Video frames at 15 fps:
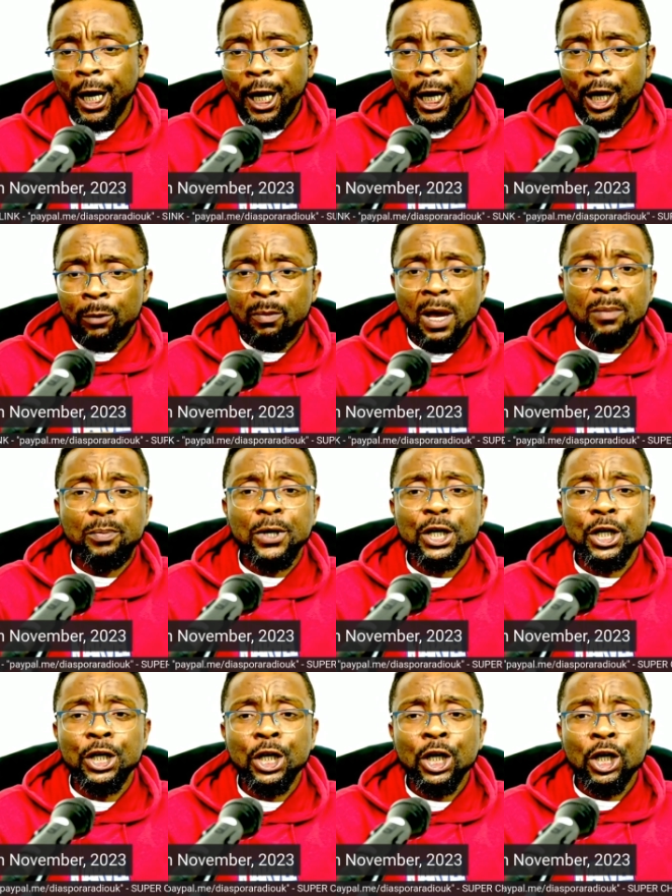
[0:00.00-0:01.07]

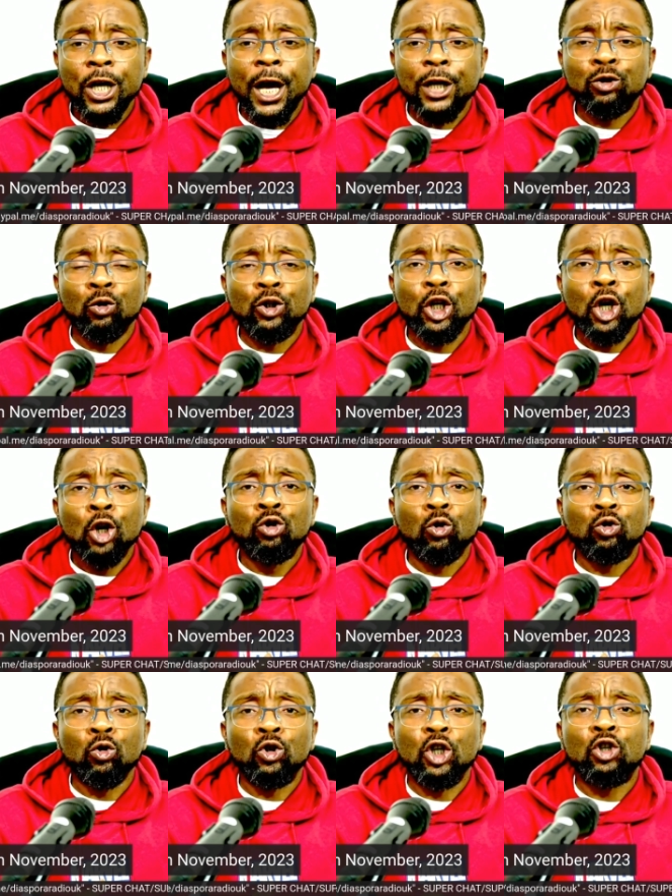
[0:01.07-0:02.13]

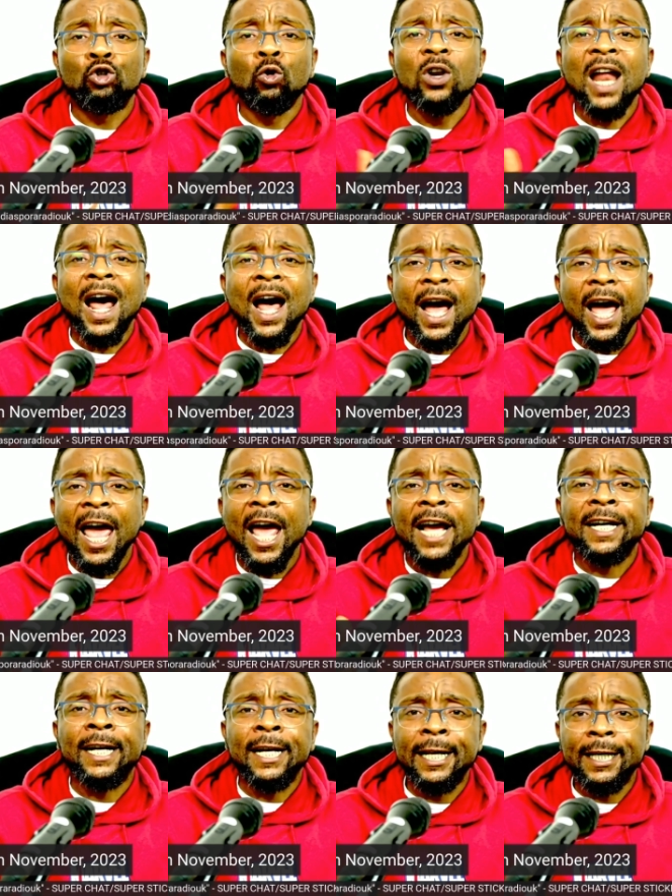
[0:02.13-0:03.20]
the solar
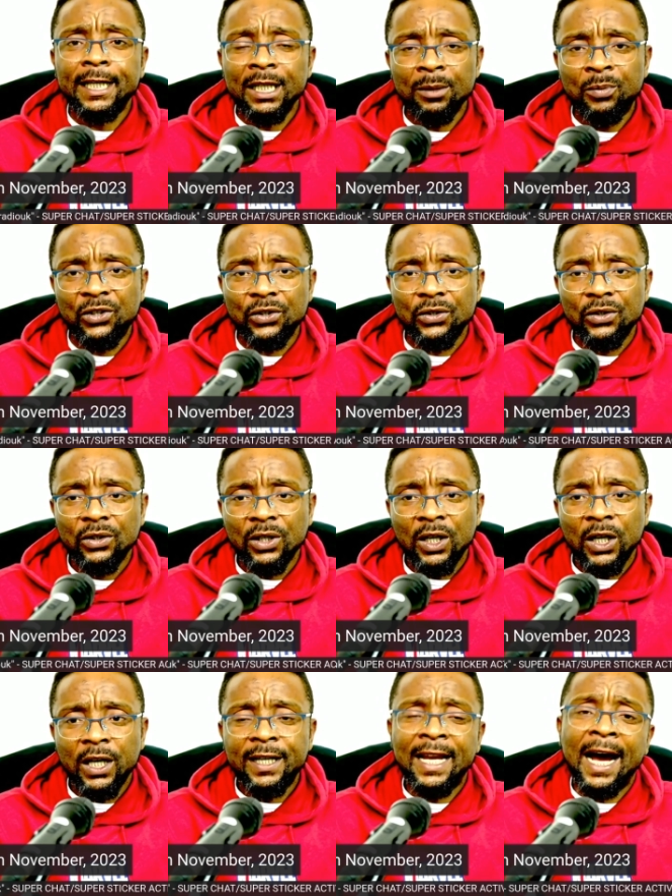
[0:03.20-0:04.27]
eclipse
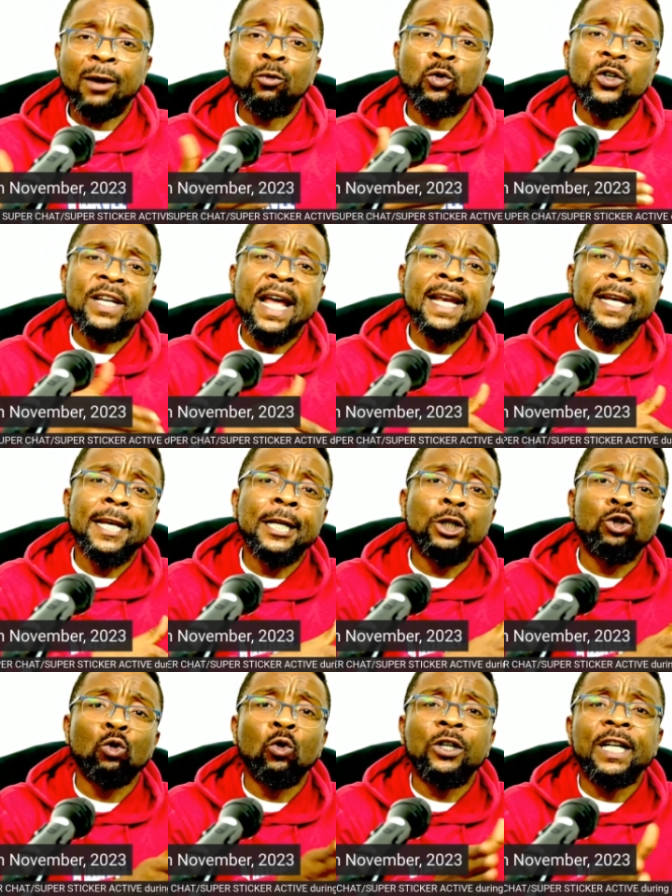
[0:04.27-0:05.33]
that would then lead
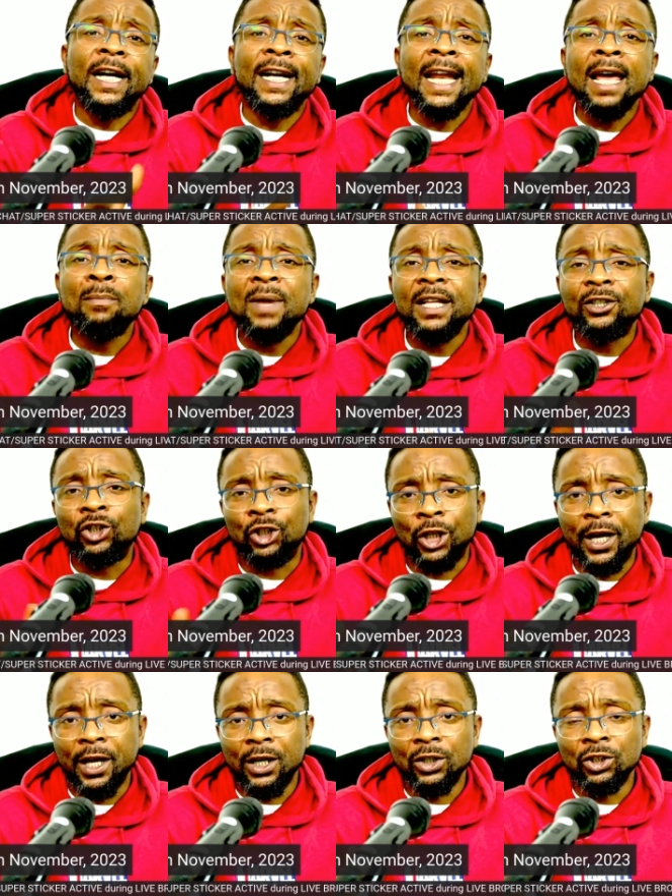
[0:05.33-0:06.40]
to the climate
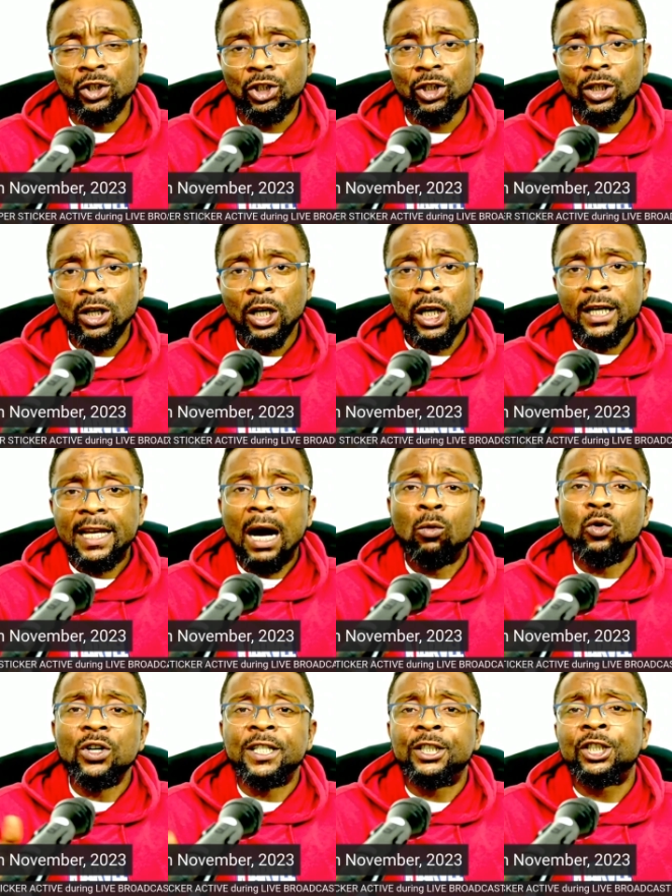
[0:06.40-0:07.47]
change that
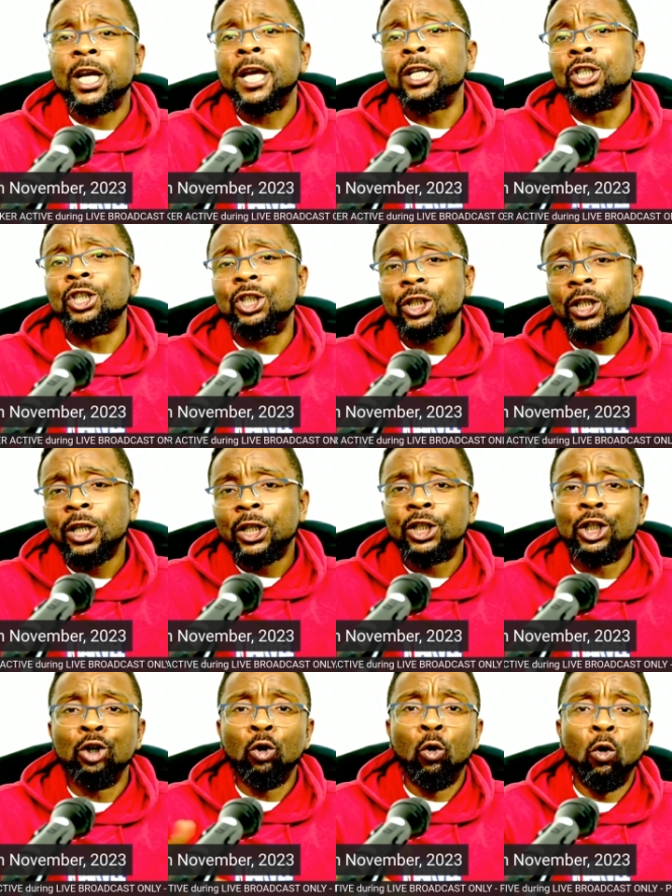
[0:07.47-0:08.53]
would change
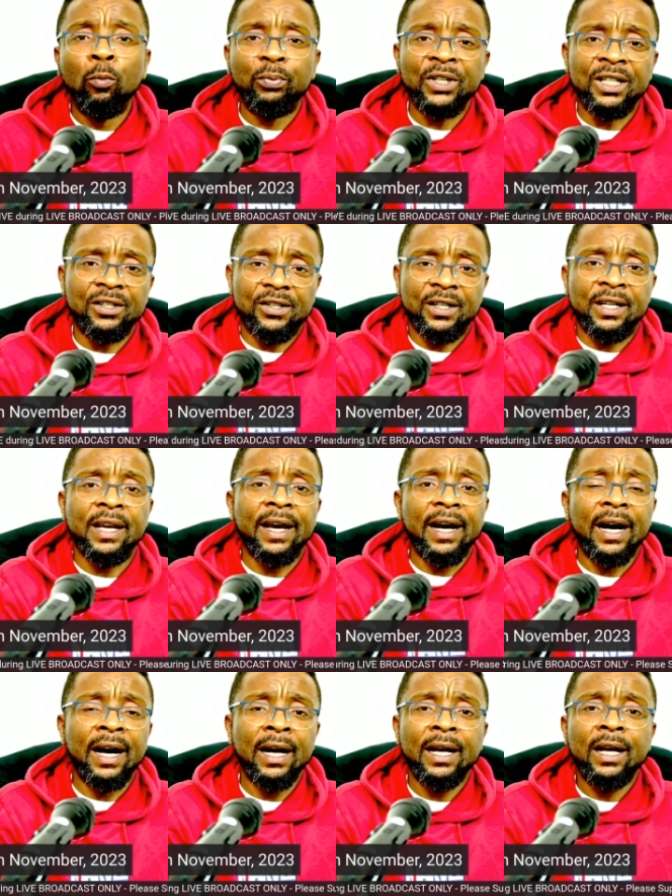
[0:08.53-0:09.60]
the hope is
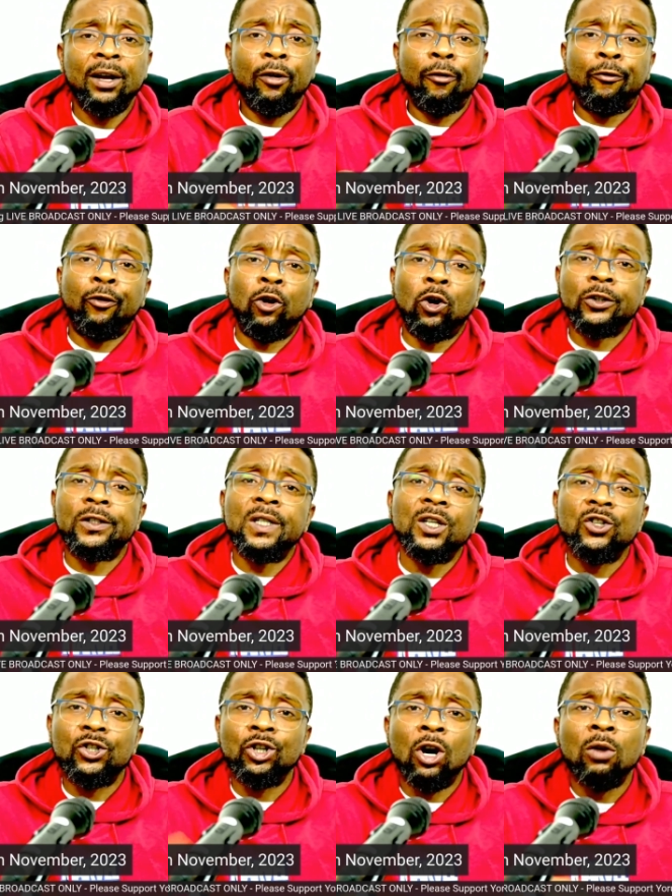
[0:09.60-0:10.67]
here for these
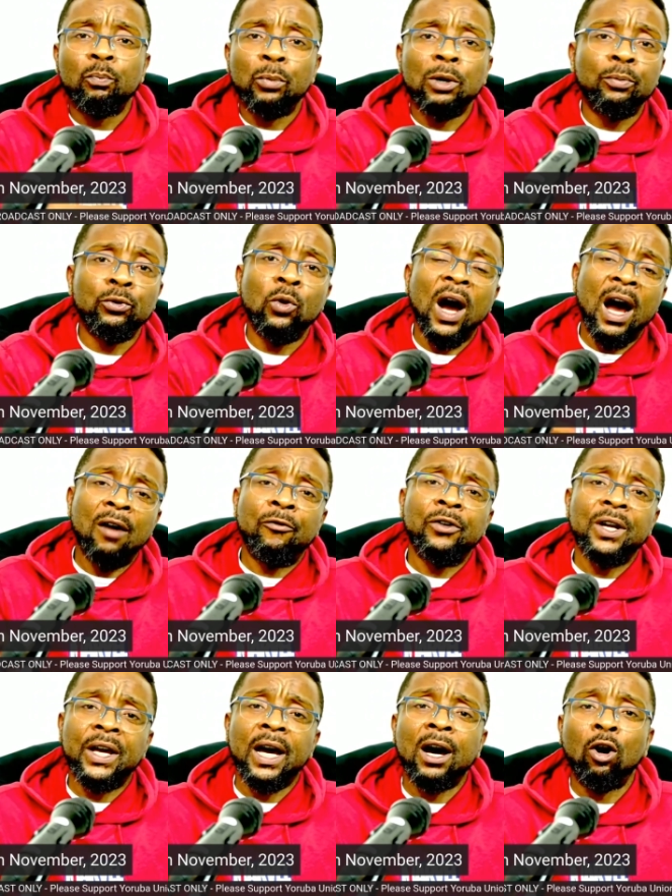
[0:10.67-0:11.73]
young people,
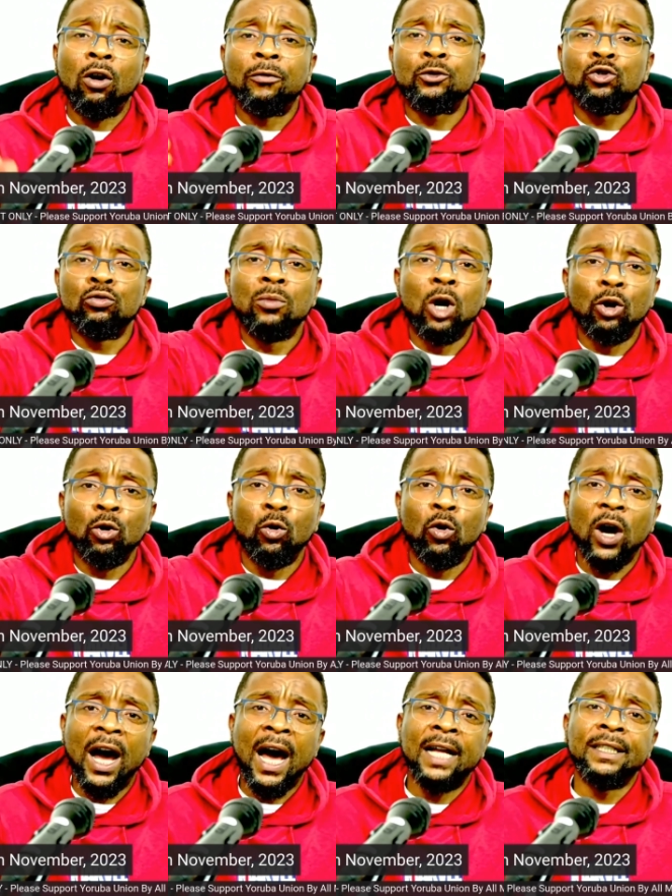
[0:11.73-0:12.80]
Africa of tomorrow
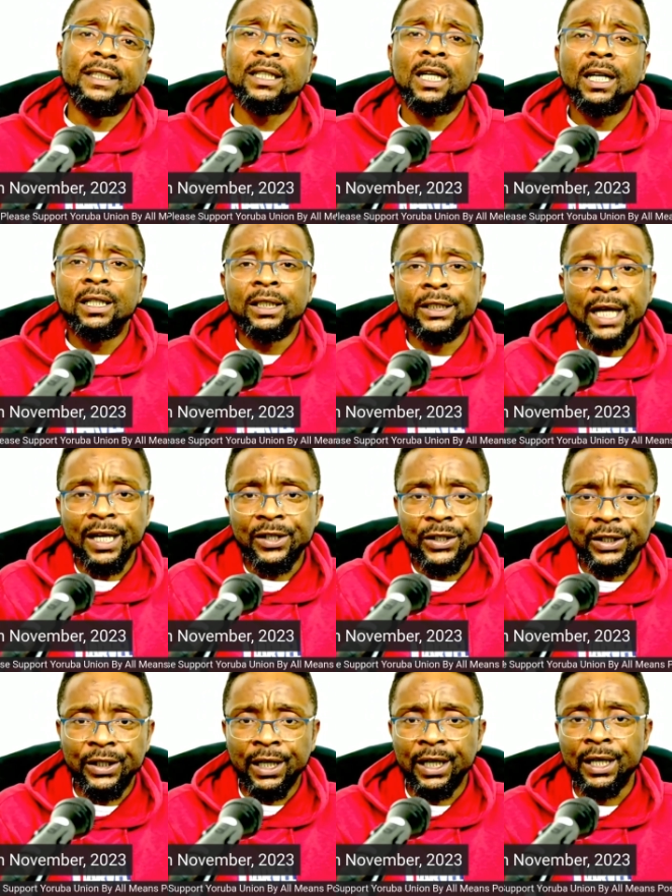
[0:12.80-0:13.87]
and
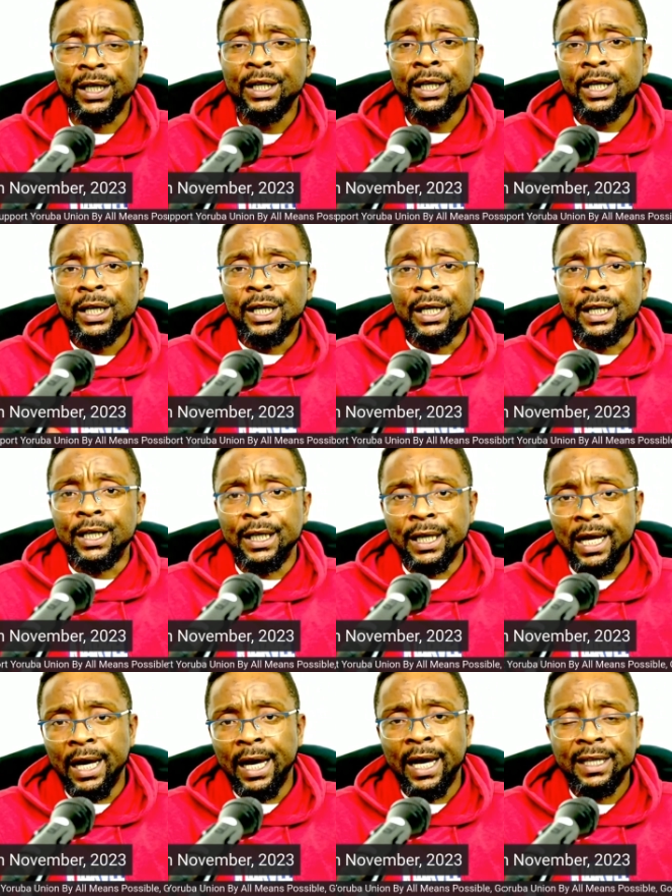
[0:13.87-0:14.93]
yesterday in
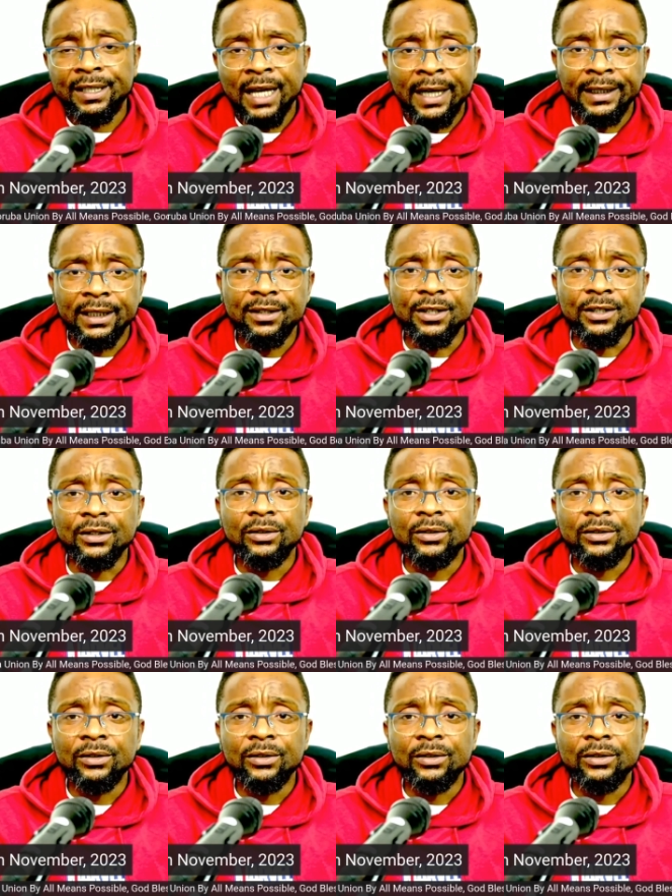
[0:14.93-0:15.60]
eternity.